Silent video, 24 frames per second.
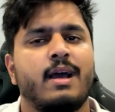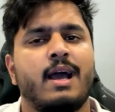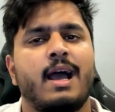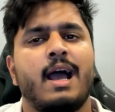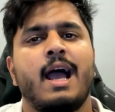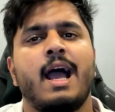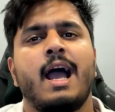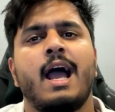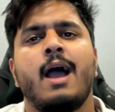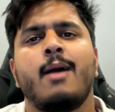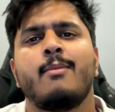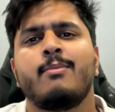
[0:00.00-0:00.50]

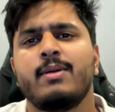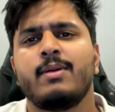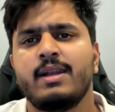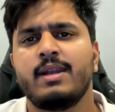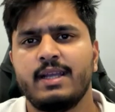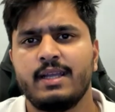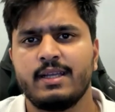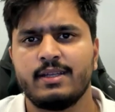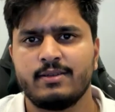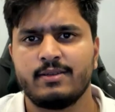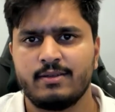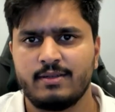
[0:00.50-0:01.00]

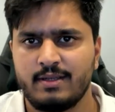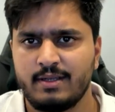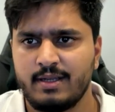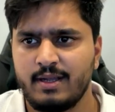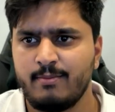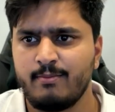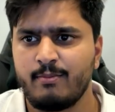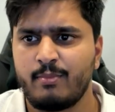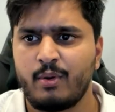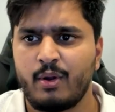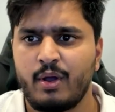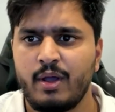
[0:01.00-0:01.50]
happily
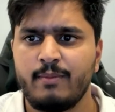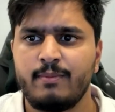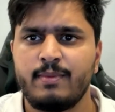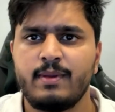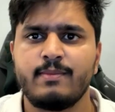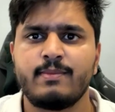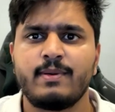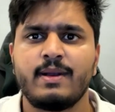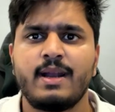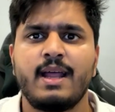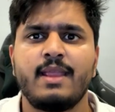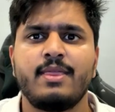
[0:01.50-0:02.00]
employ people
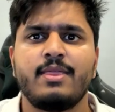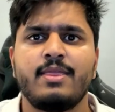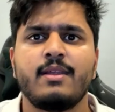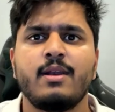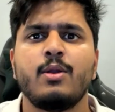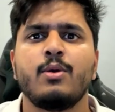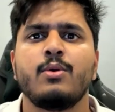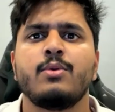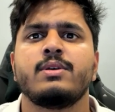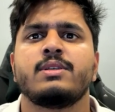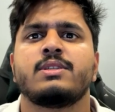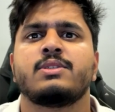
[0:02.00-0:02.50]
at the
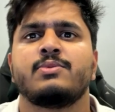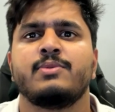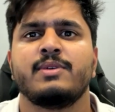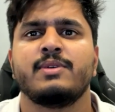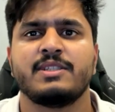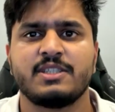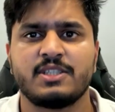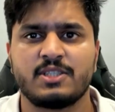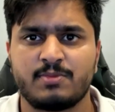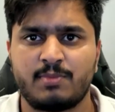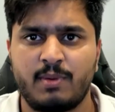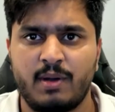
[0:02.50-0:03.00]
lowest
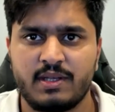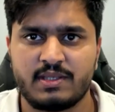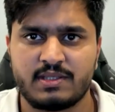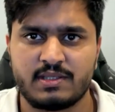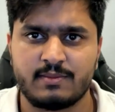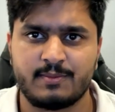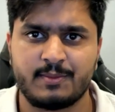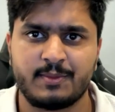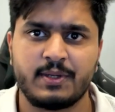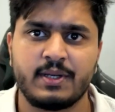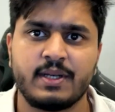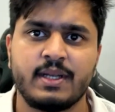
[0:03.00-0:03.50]
wages
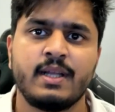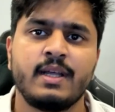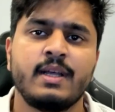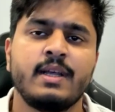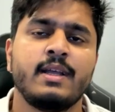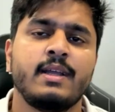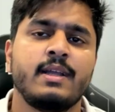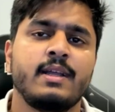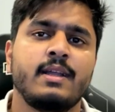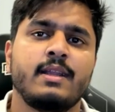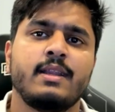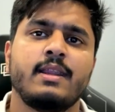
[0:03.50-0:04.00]
possible.
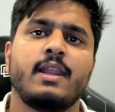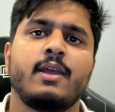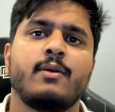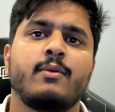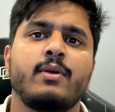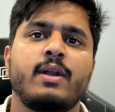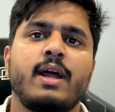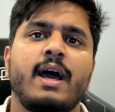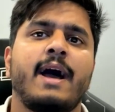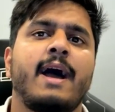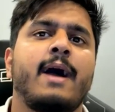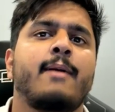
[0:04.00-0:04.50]
They would
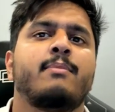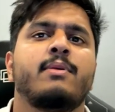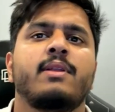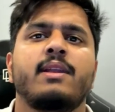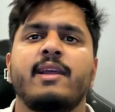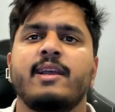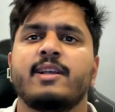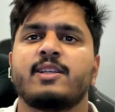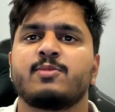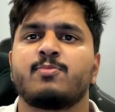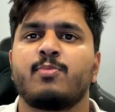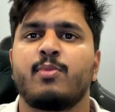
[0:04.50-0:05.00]
happily
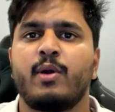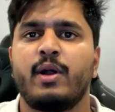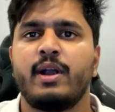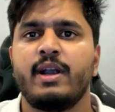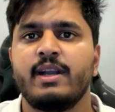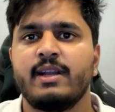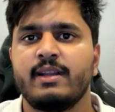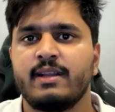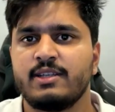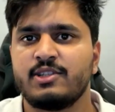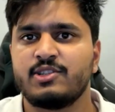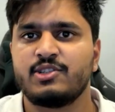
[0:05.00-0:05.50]
exploit
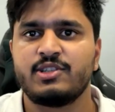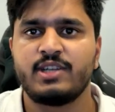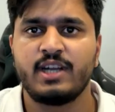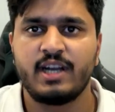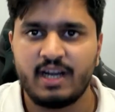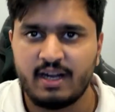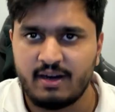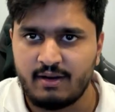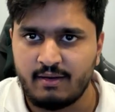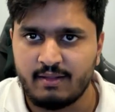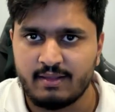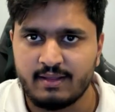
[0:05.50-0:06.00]
the shit
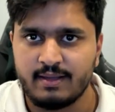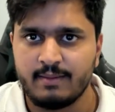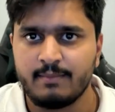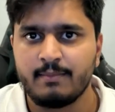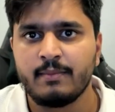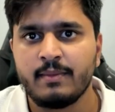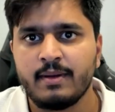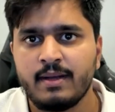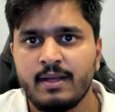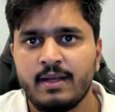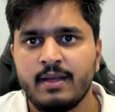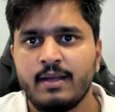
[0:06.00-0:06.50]
out of them,
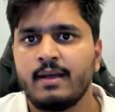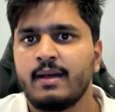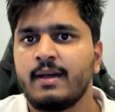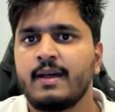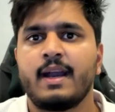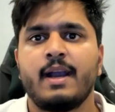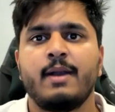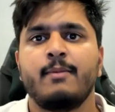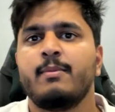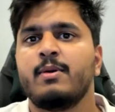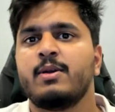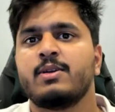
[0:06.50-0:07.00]

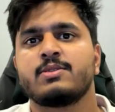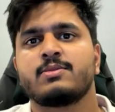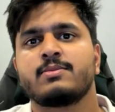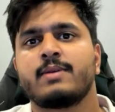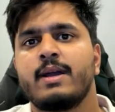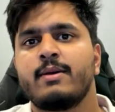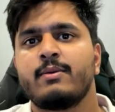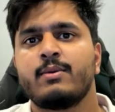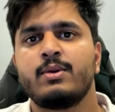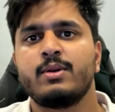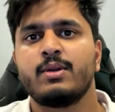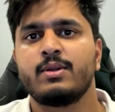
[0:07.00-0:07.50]
right? Because why
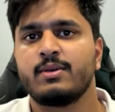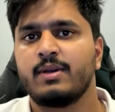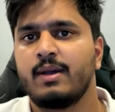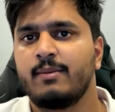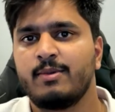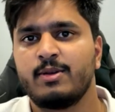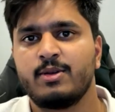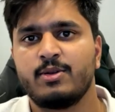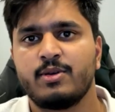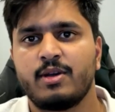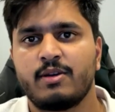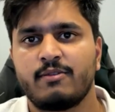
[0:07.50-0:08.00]
won't you? I mean,
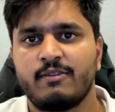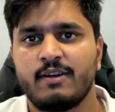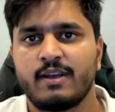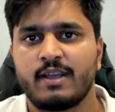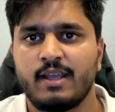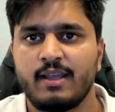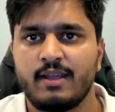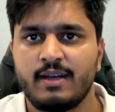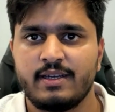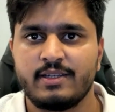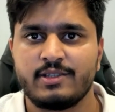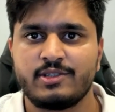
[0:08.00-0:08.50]
you are fucking
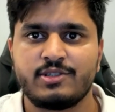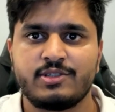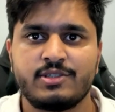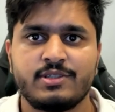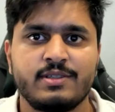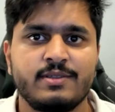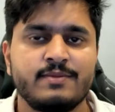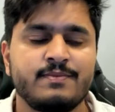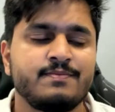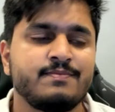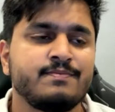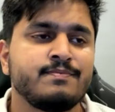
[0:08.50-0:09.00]
rich.
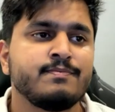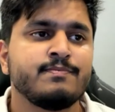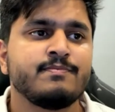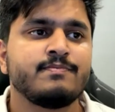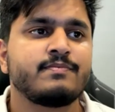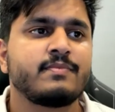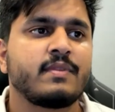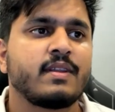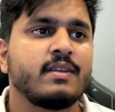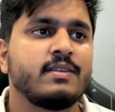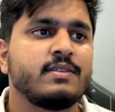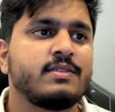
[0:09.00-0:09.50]

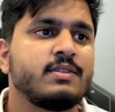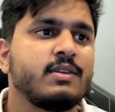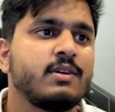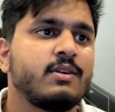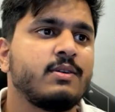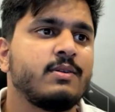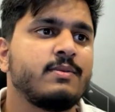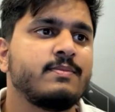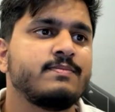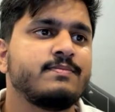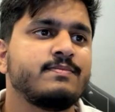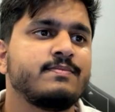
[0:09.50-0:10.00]

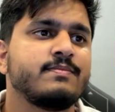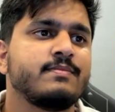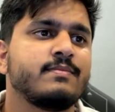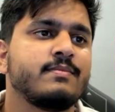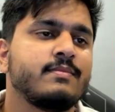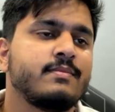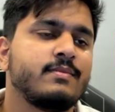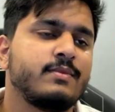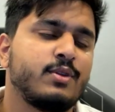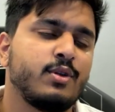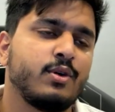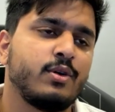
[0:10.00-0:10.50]
So
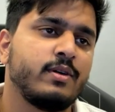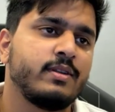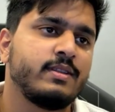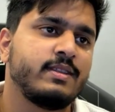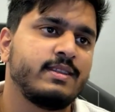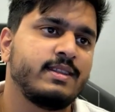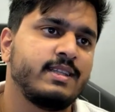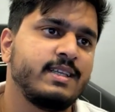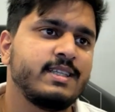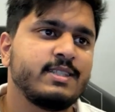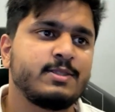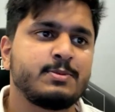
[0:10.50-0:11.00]

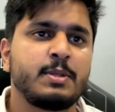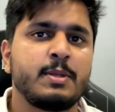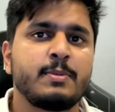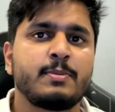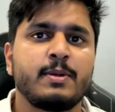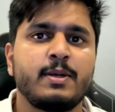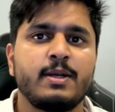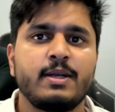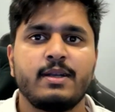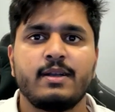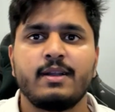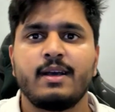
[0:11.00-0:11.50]
these
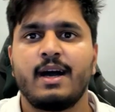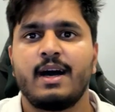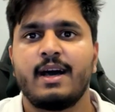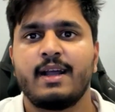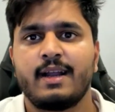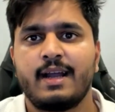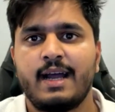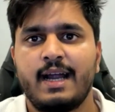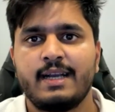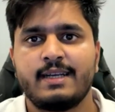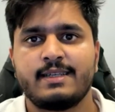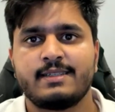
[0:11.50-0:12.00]
people are
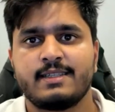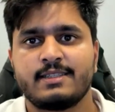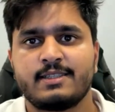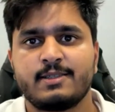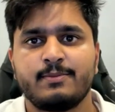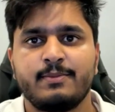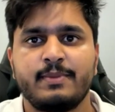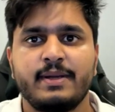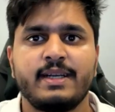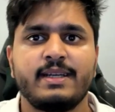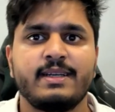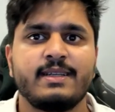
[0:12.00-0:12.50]
at such a
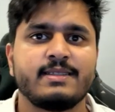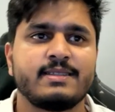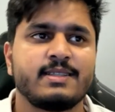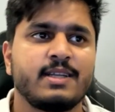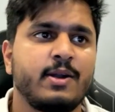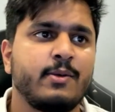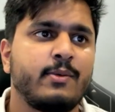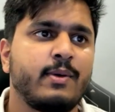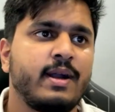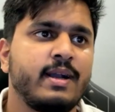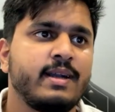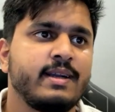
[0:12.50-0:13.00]
big
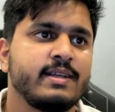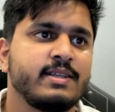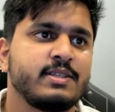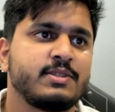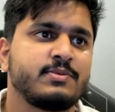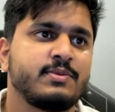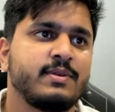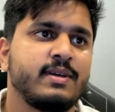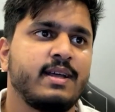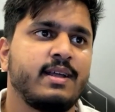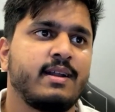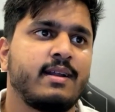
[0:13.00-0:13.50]
disadvantage
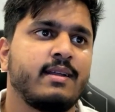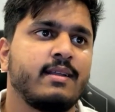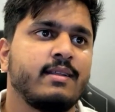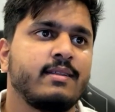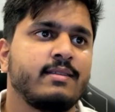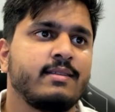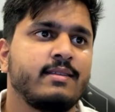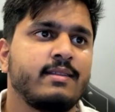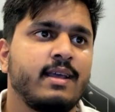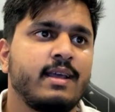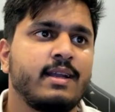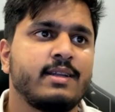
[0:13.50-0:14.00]
where there is